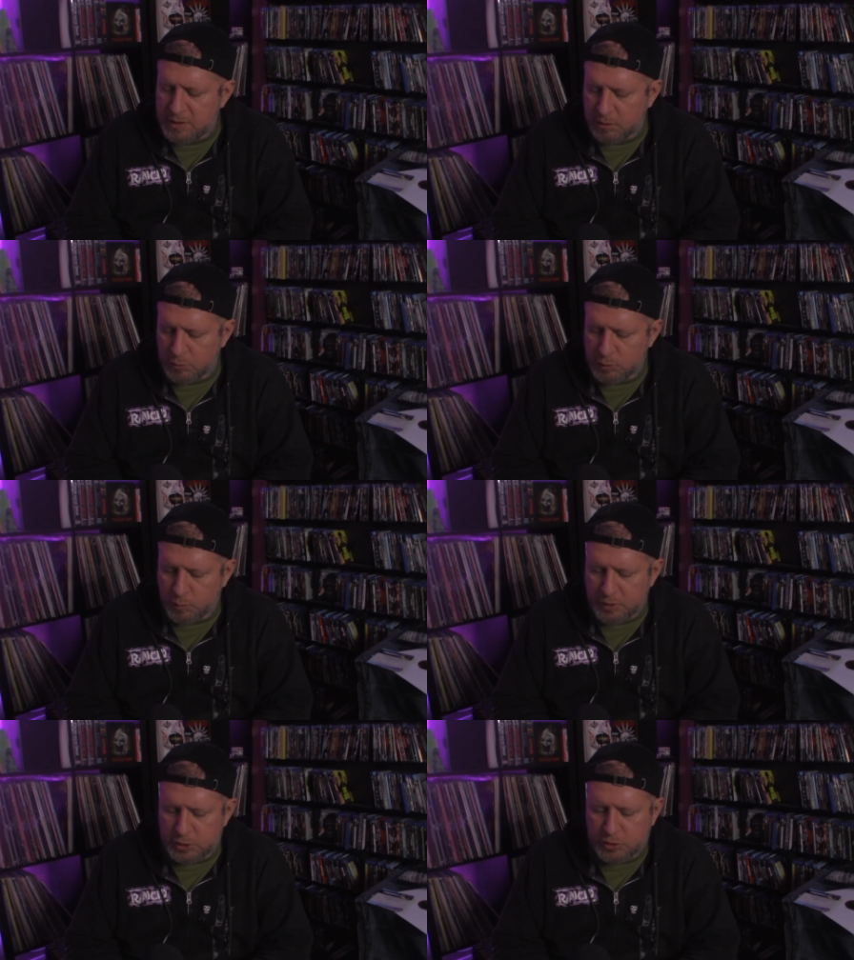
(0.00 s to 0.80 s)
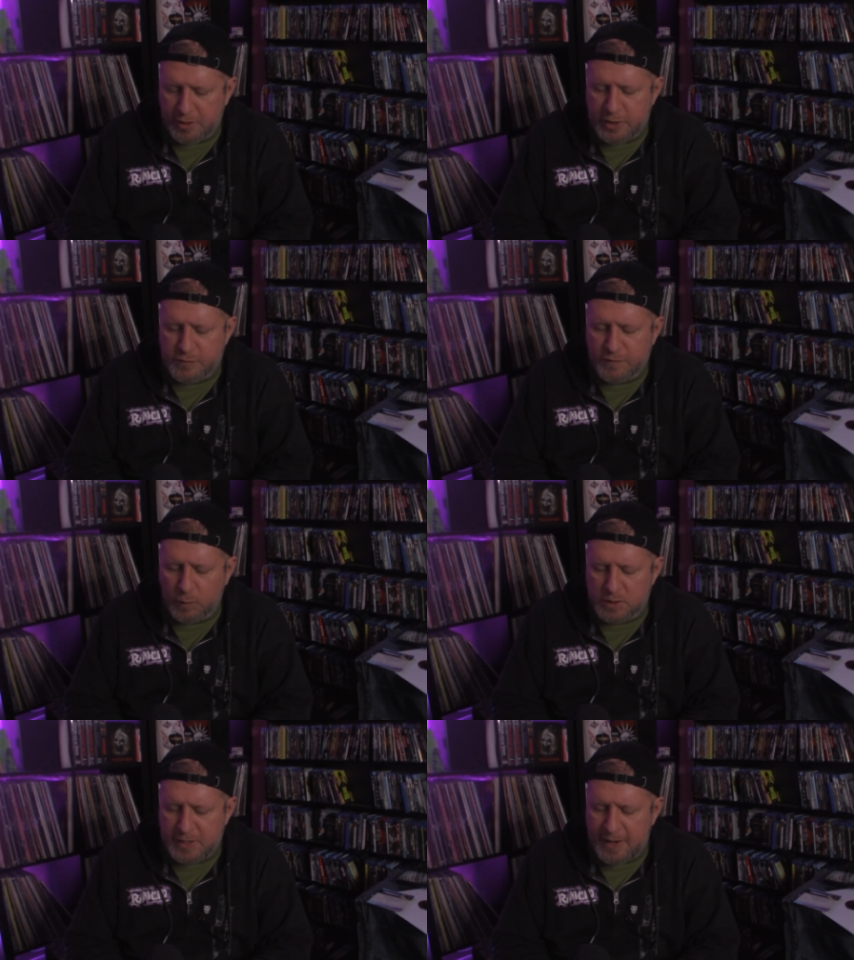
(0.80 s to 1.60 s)
loose when a strange
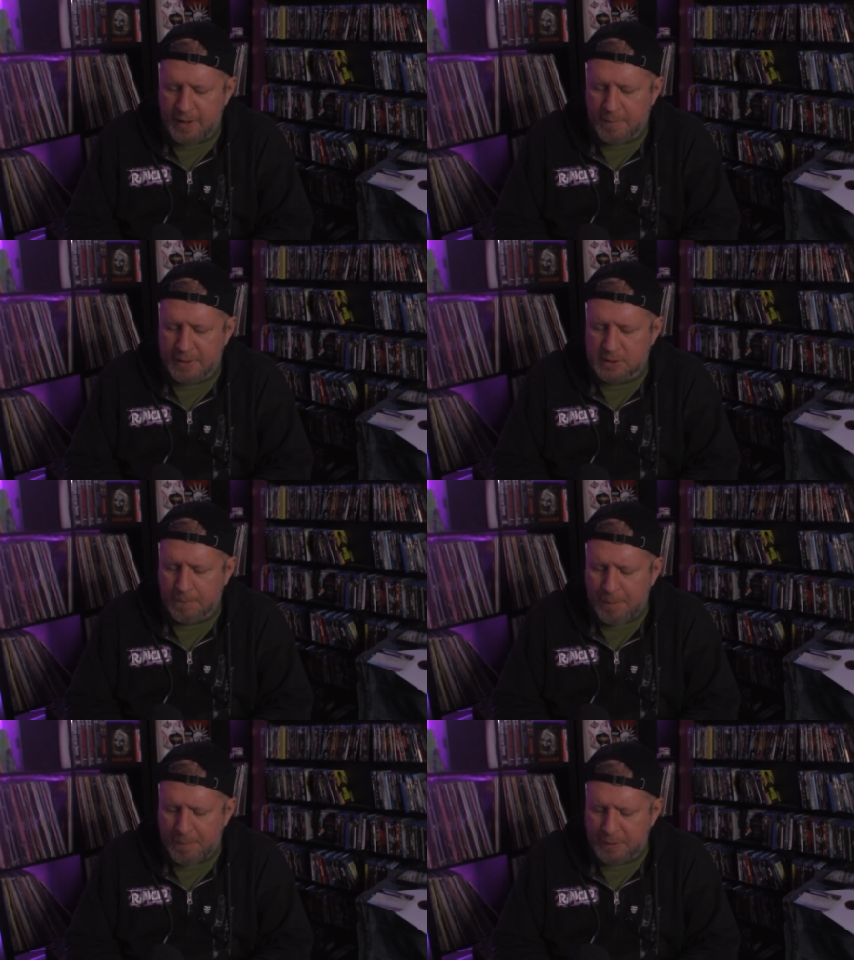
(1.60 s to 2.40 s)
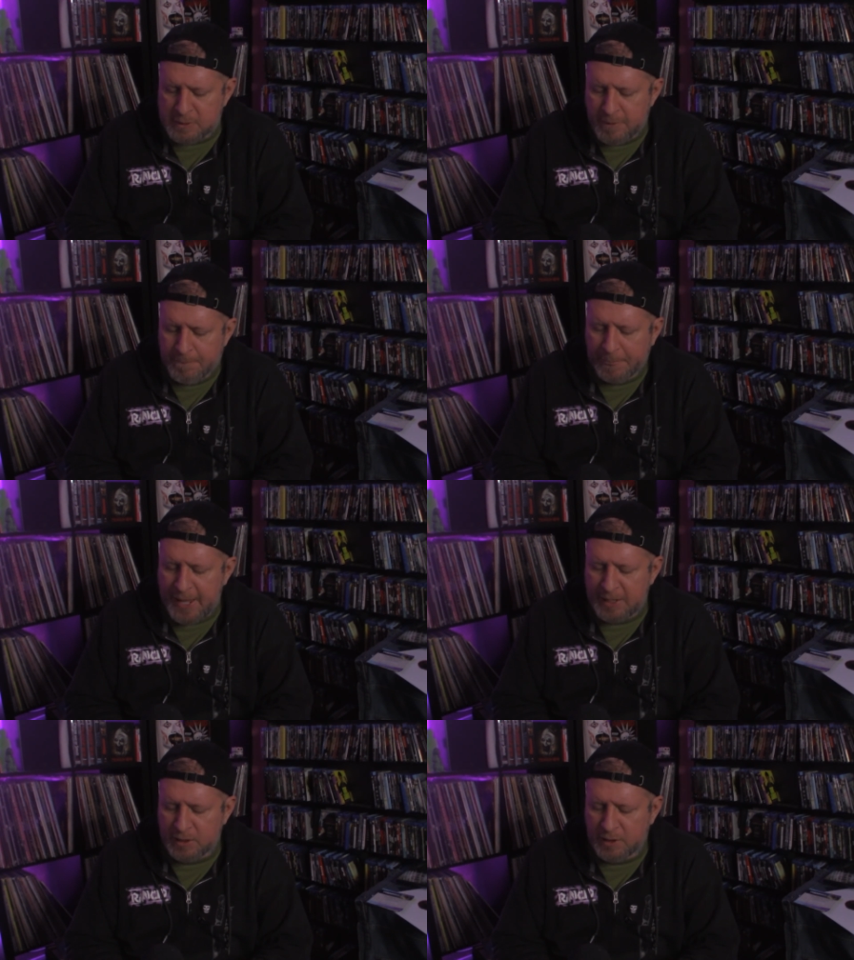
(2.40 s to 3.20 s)
force animates the puppets
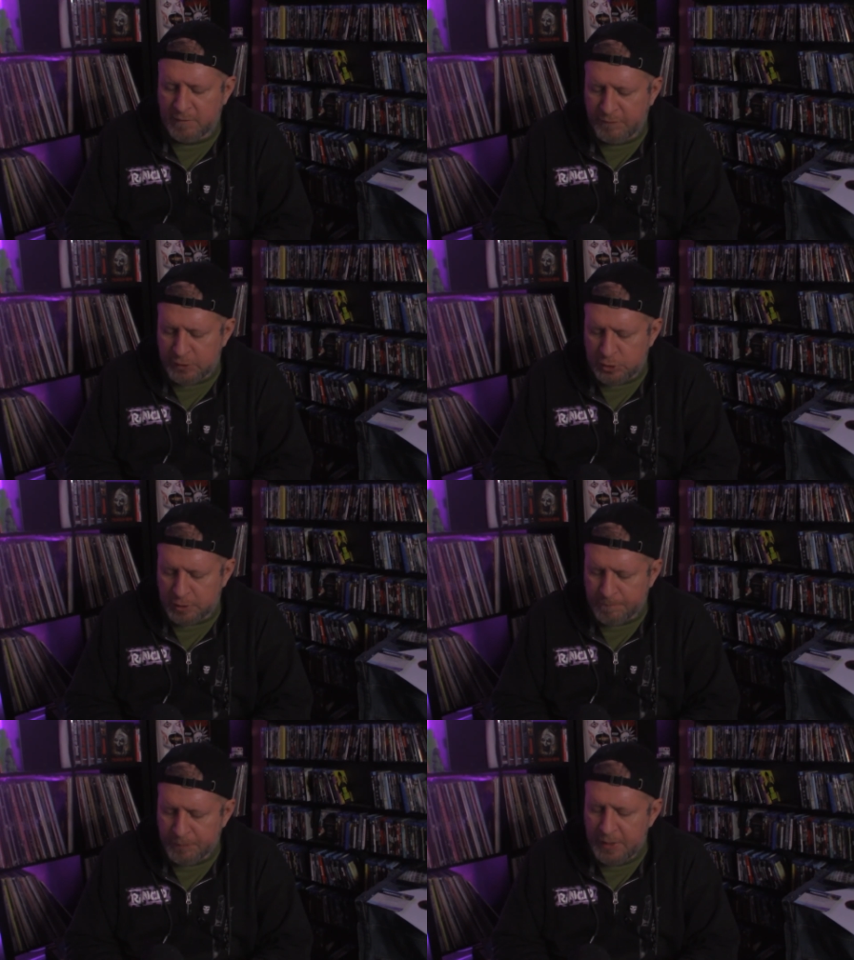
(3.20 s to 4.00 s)
at the convention,